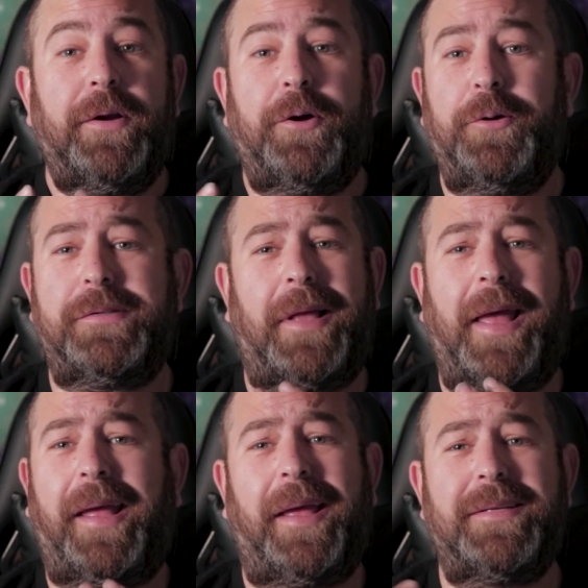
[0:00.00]
who's
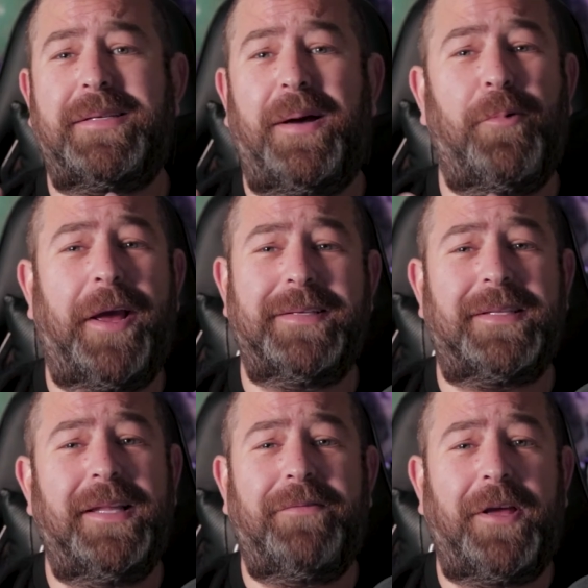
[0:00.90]
like in some ways
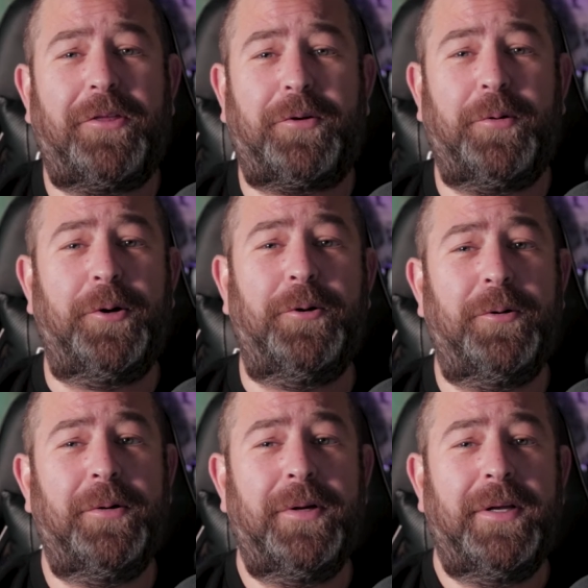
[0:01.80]
living through